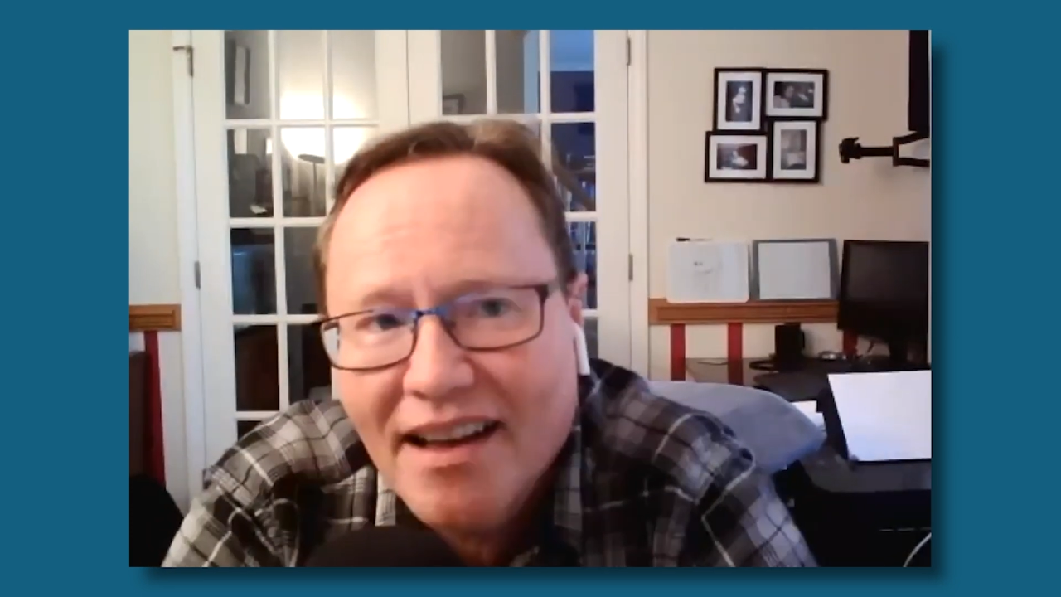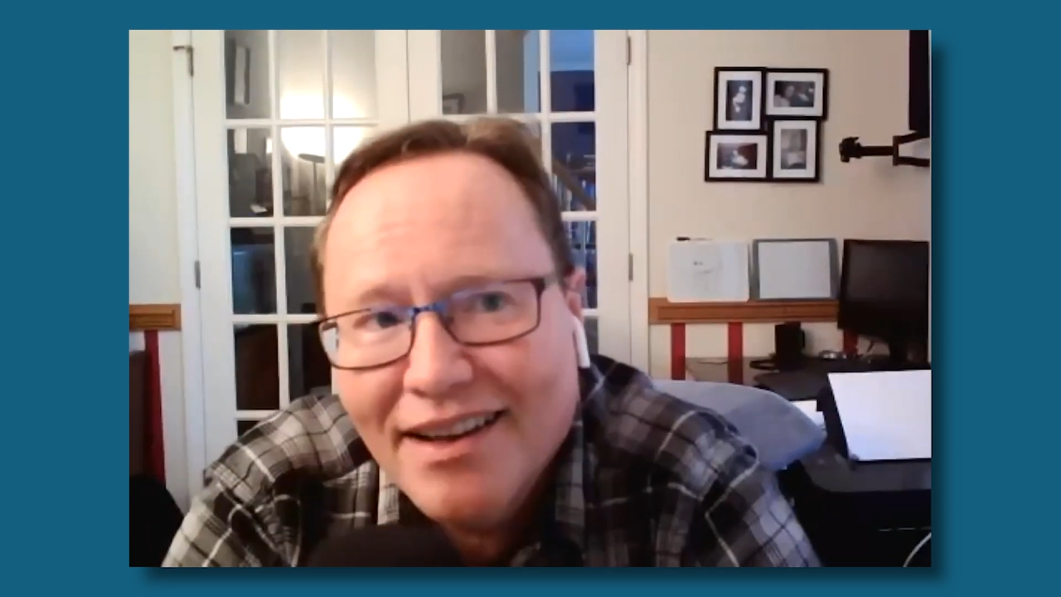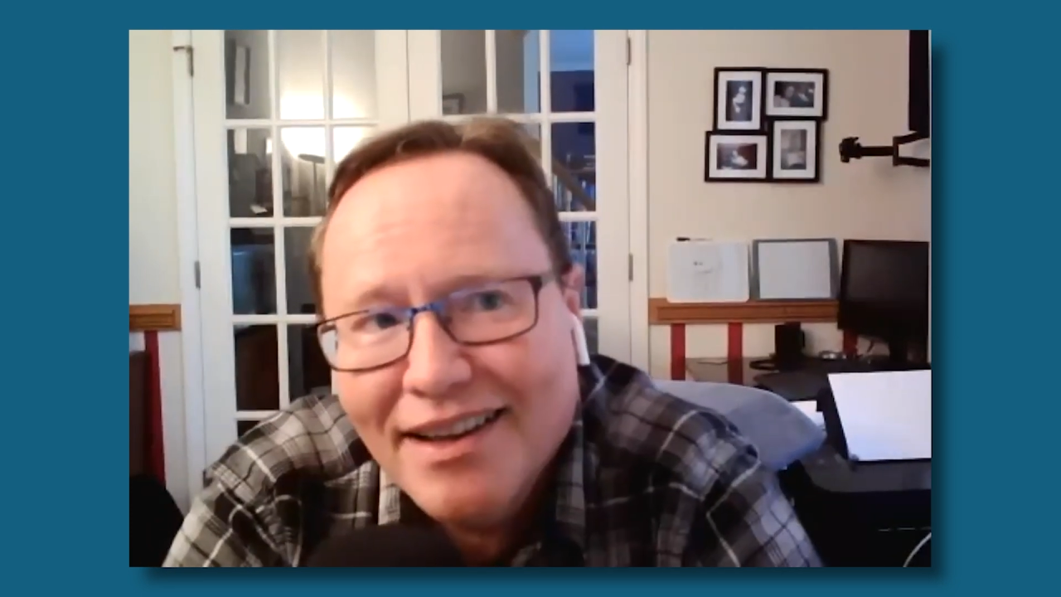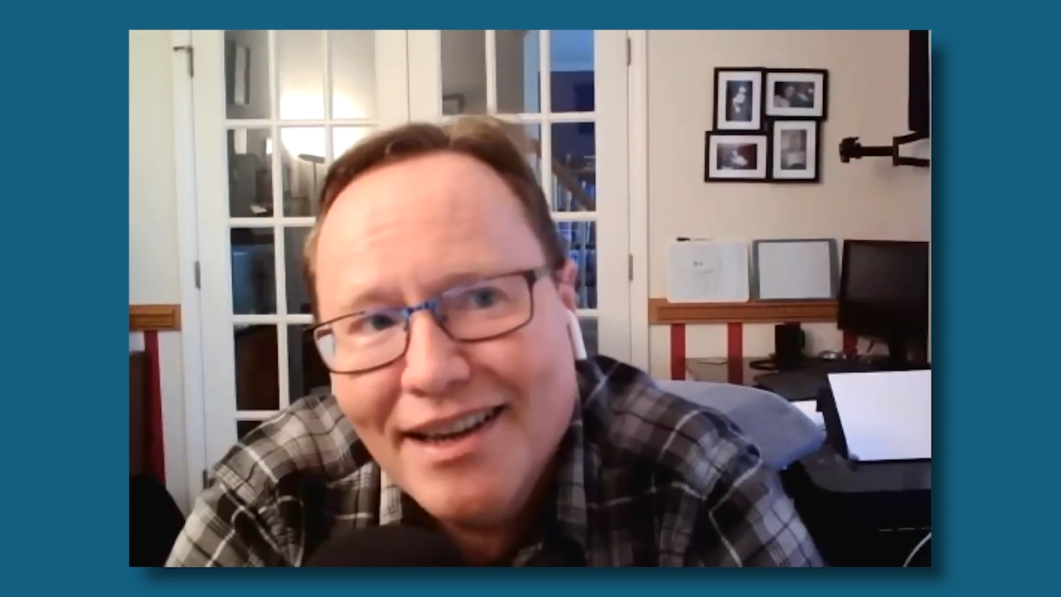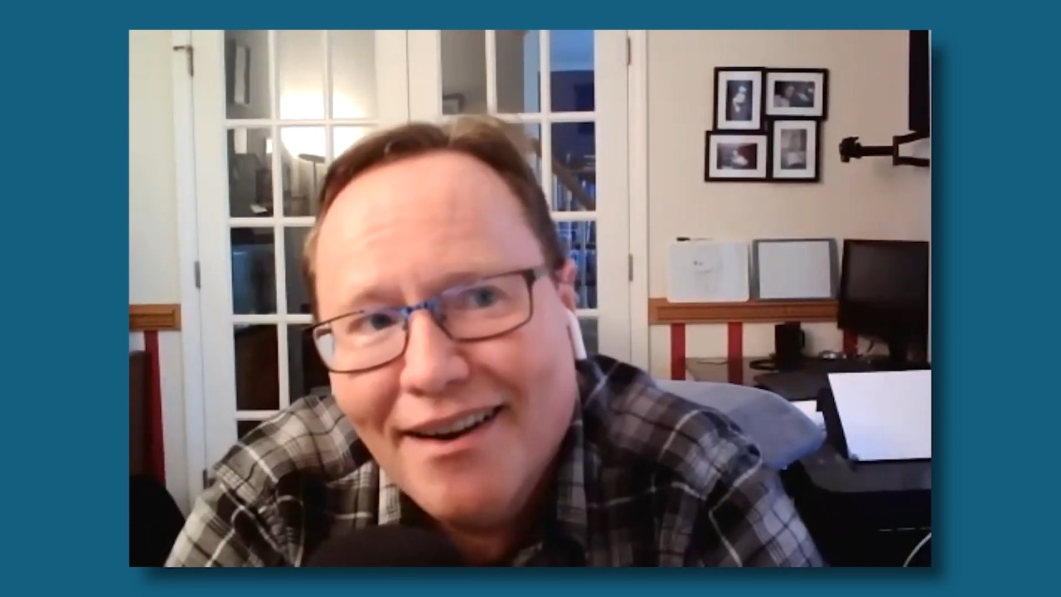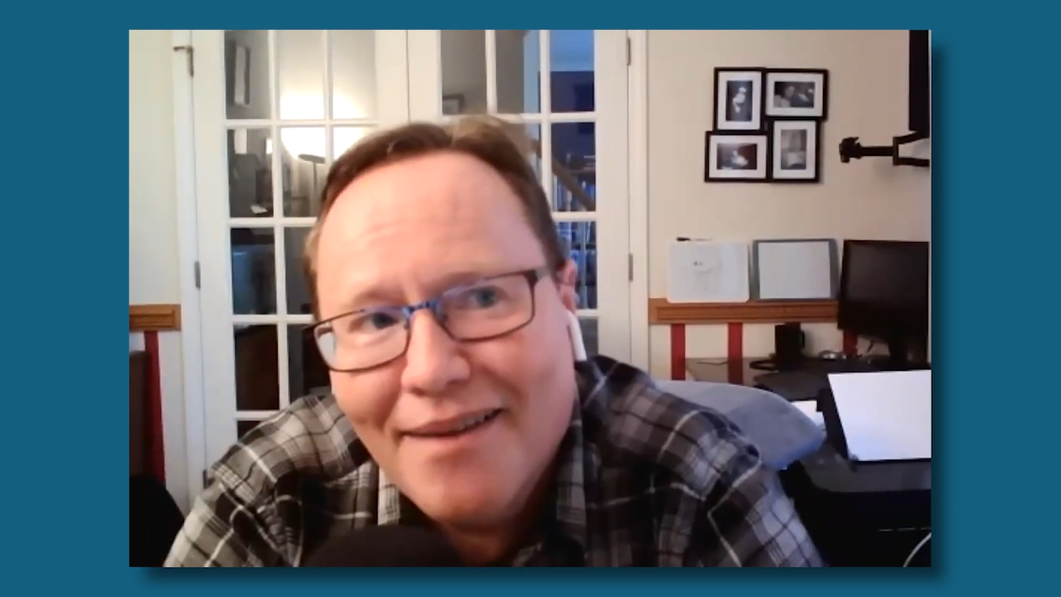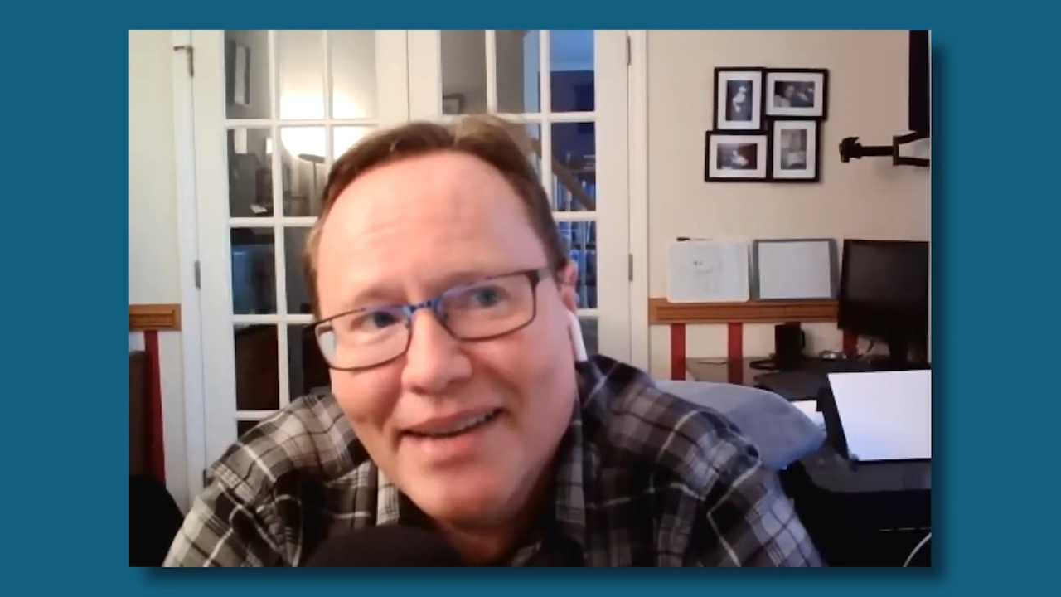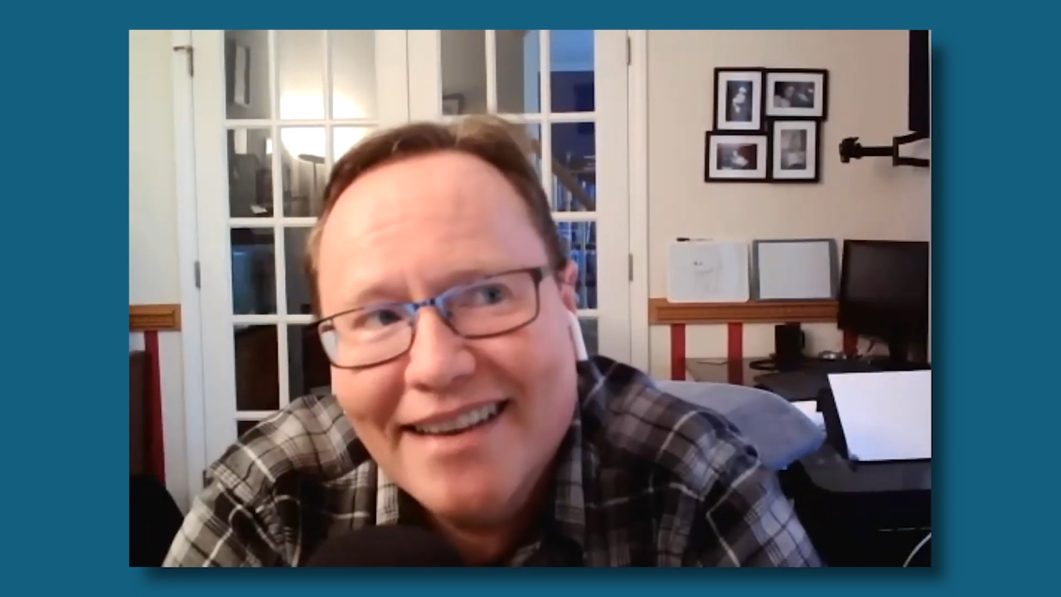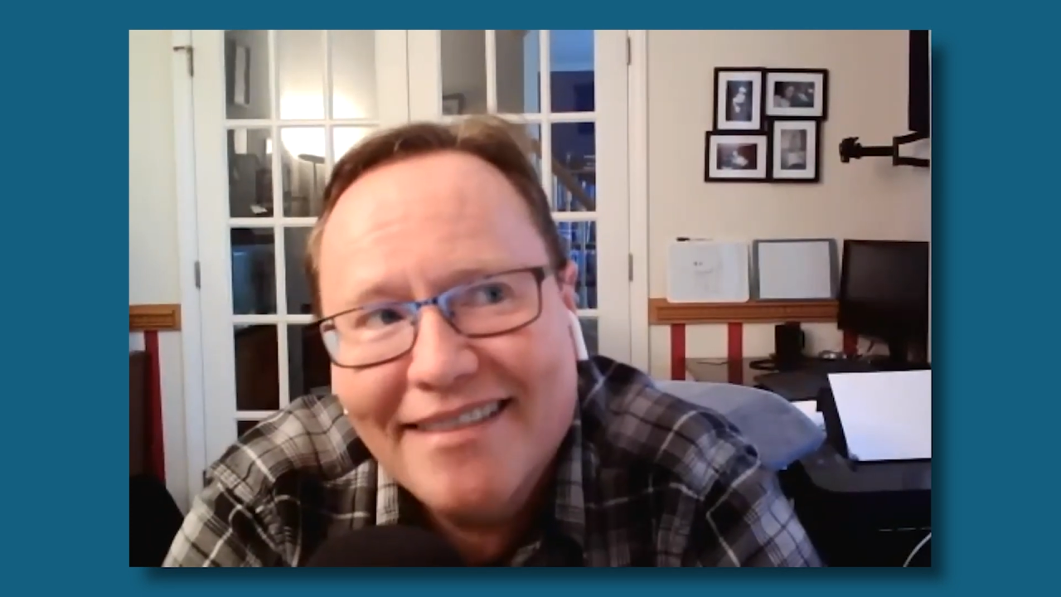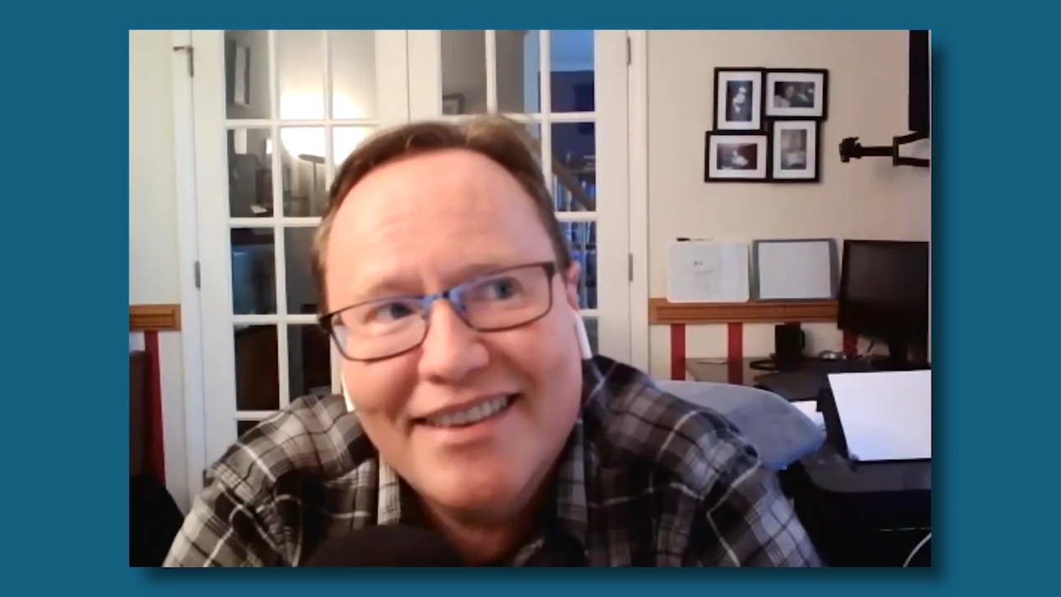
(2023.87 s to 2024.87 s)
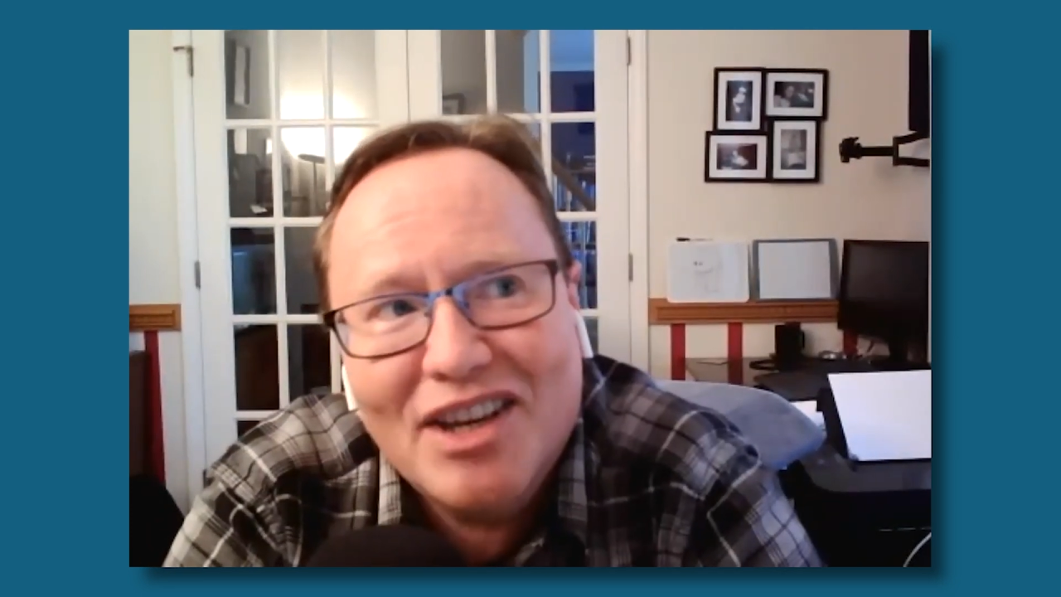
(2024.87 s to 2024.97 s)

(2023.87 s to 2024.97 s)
I mean,